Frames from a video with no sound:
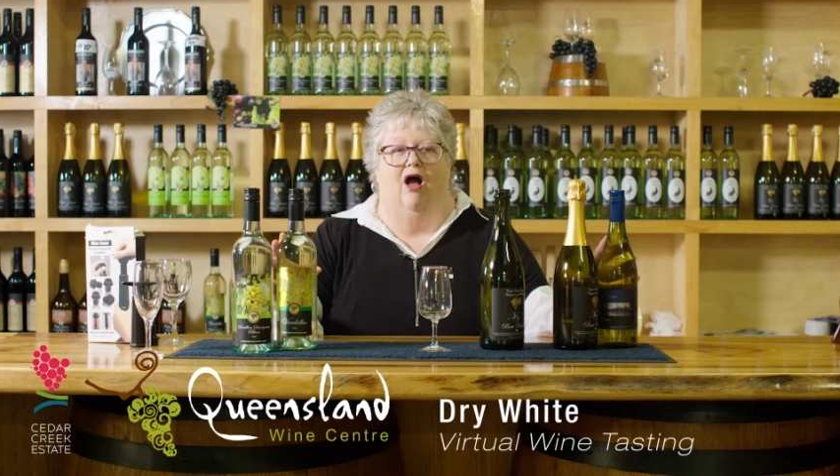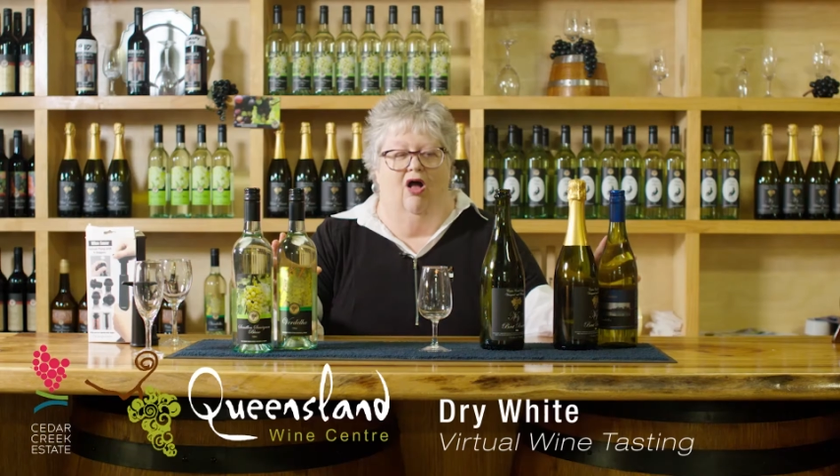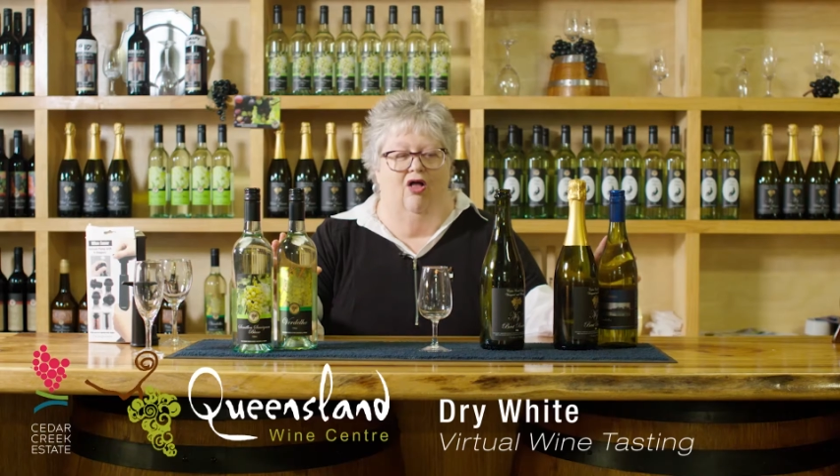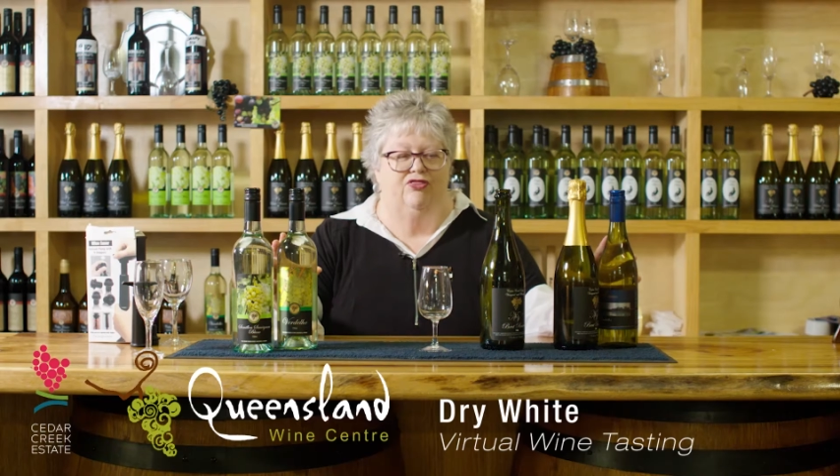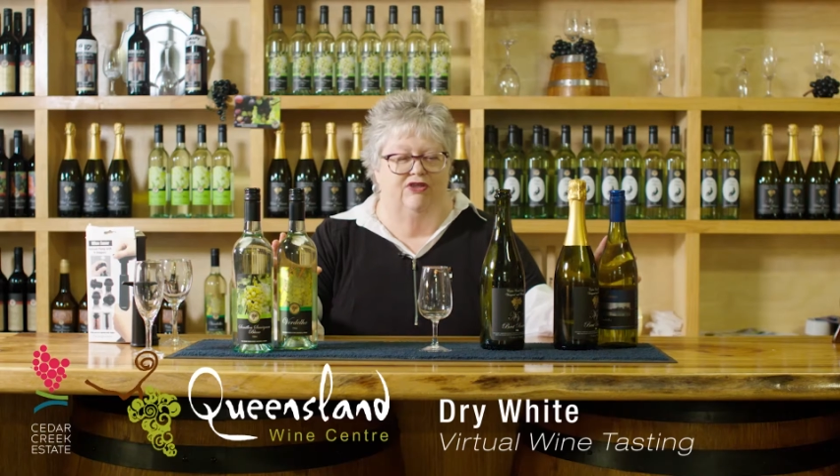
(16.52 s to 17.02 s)

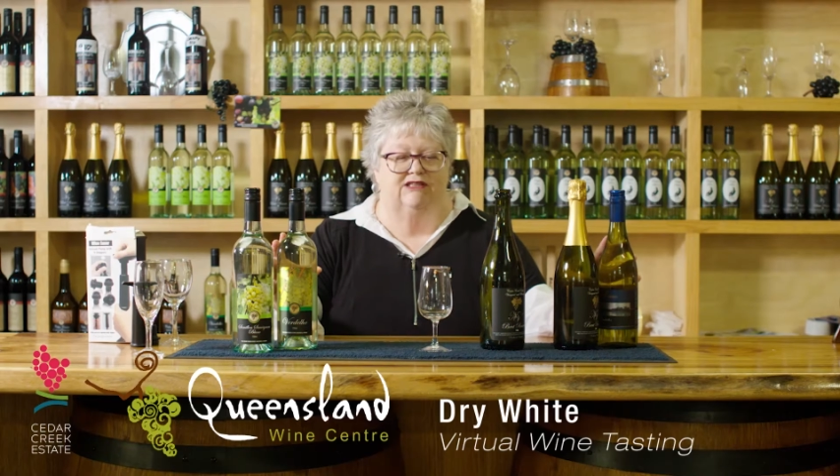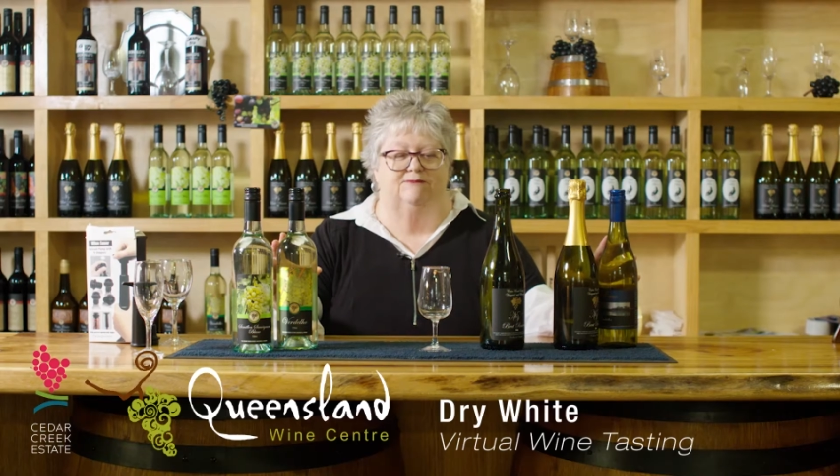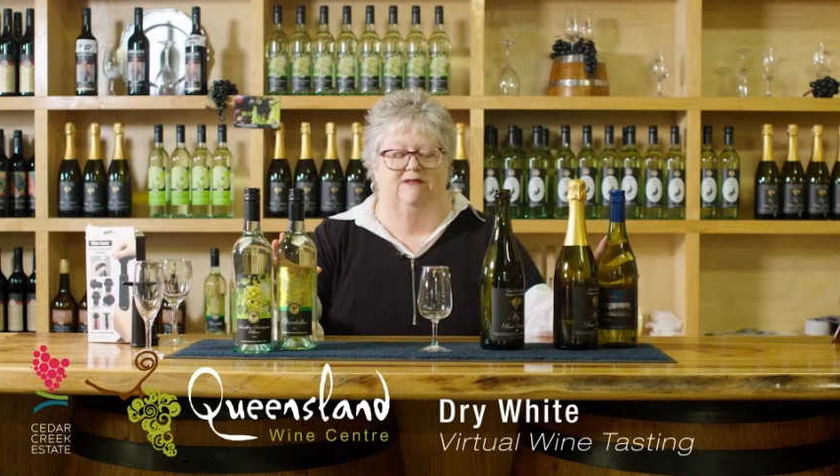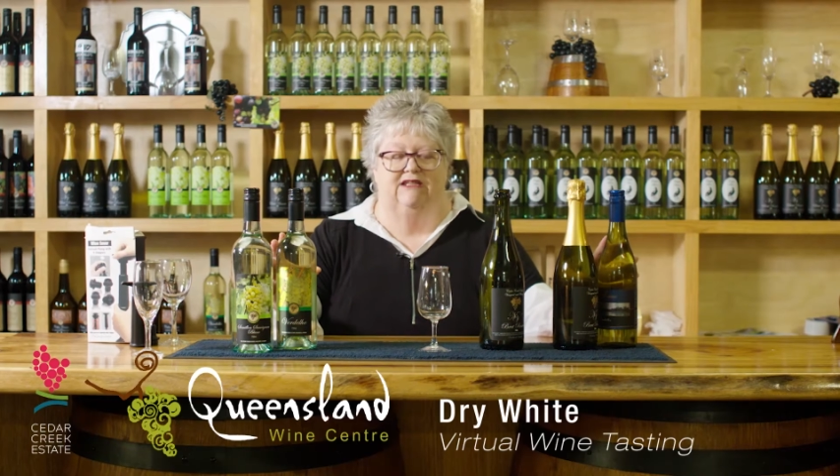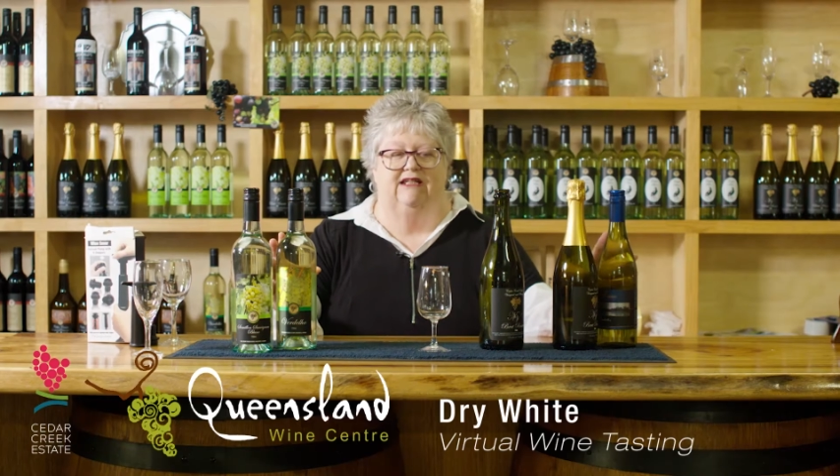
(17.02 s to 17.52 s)
on this
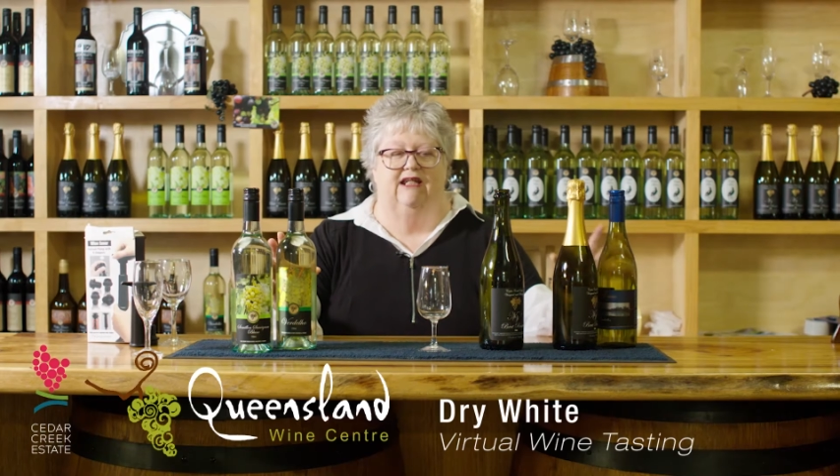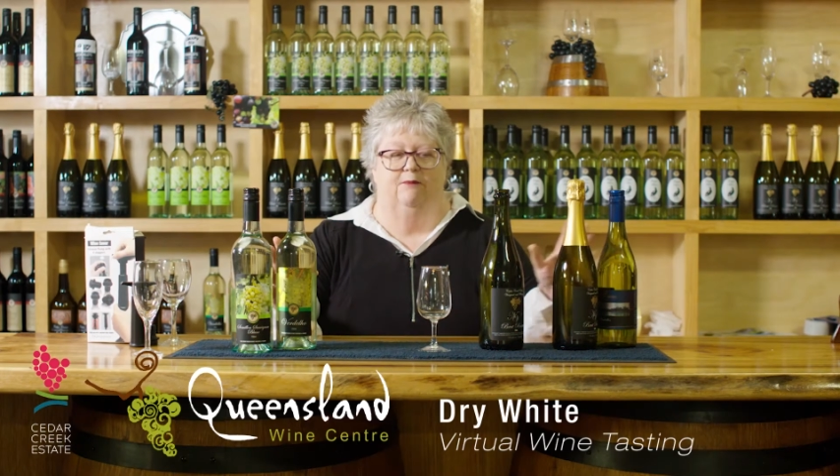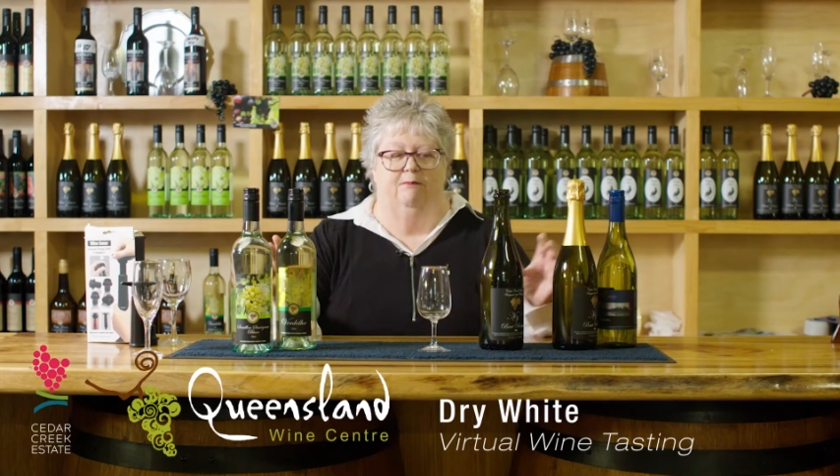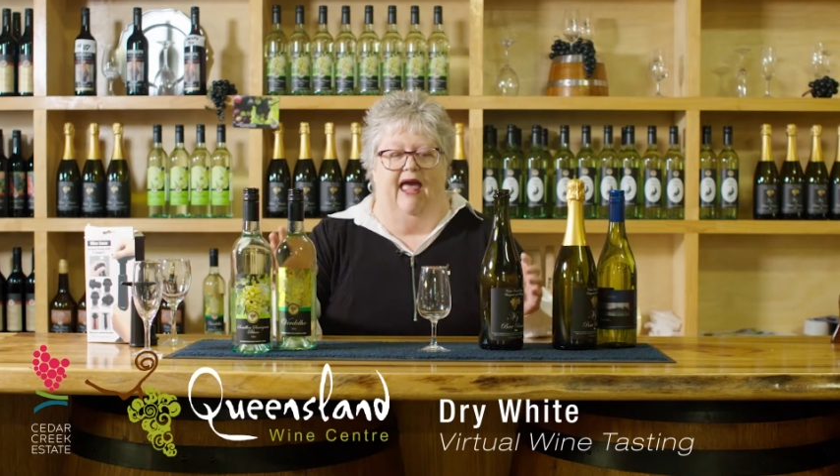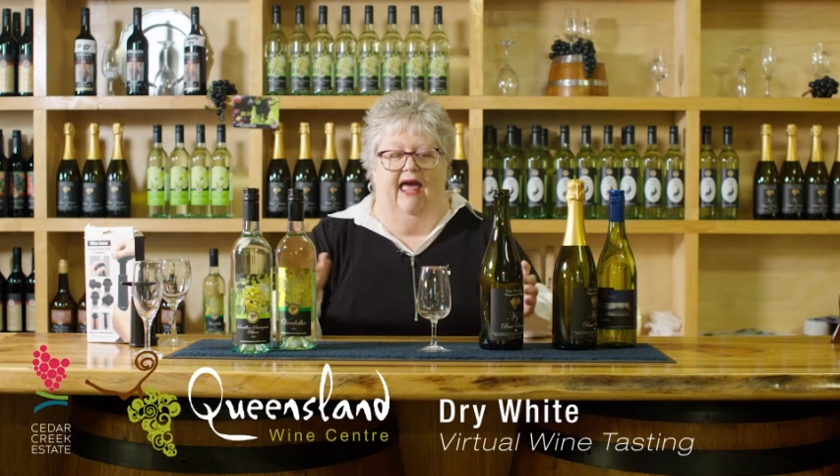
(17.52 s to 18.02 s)
particular
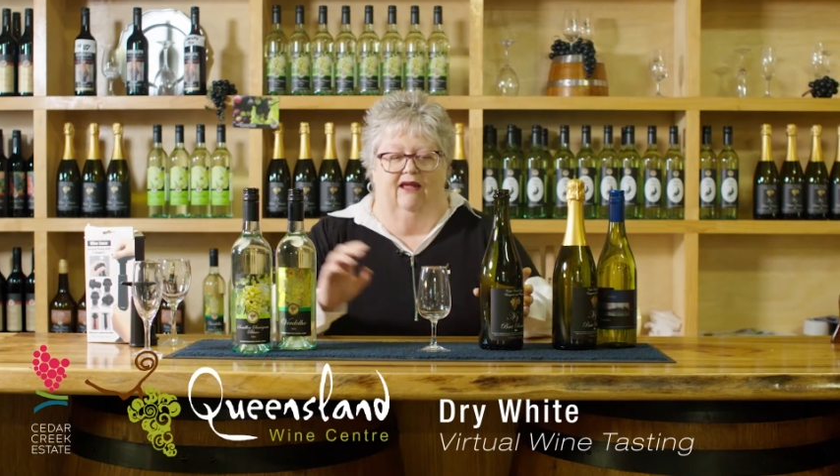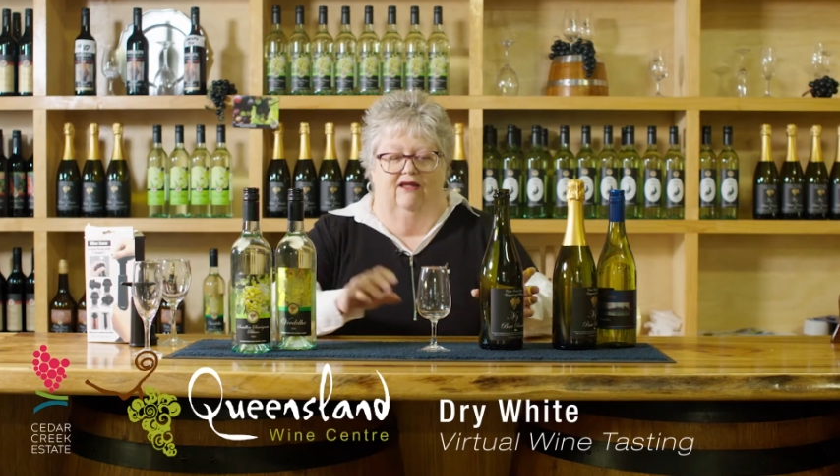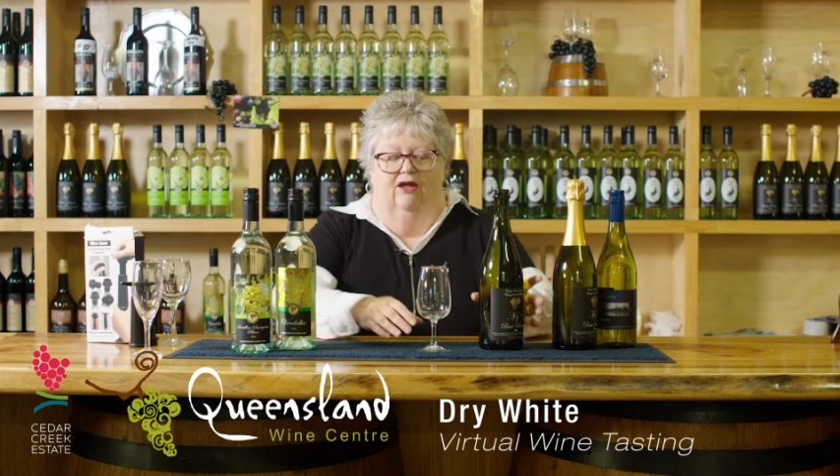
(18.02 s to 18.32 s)
pack.